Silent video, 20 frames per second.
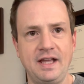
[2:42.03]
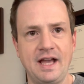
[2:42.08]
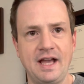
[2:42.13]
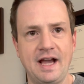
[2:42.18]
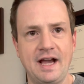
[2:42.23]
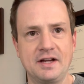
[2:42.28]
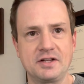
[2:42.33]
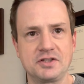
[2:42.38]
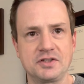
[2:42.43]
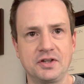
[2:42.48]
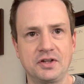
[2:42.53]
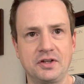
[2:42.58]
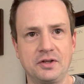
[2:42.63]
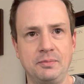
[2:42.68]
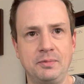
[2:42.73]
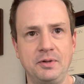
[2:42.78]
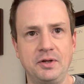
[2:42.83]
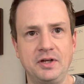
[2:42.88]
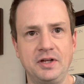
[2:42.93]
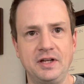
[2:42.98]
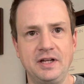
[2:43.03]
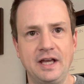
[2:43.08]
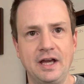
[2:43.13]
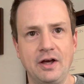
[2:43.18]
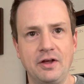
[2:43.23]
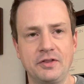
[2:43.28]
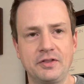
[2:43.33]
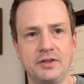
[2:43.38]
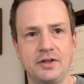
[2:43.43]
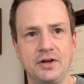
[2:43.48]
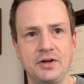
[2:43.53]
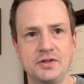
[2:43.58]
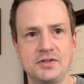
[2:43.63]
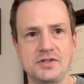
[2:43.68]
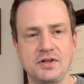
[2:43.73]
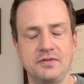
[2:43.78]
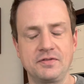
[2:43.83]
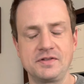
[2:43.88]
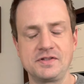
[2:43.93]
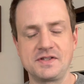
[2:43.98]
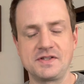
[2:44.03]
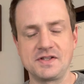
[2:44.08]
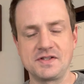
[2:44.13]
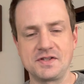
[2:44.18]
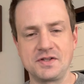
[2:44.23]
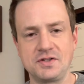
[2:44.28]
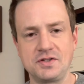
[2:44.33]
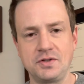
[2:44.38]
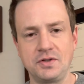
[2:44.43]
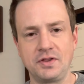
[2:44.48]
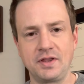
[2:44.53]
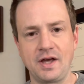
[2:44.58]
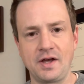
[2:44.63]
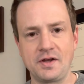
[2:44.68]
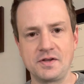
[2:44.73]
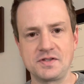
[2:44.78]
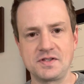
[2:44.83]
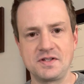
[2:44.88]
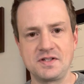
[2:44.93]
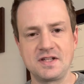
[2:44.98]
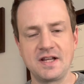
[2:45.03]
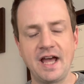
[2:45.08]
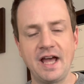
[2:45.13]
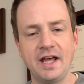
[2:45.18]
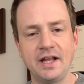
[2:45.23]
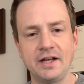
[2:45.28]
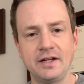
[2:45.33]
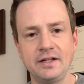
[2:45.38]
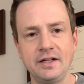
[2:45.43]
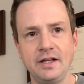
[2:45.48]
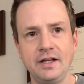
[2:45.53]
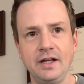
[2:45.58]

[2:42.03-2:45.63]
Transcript: Ashland Community Healthcare Services in 2010.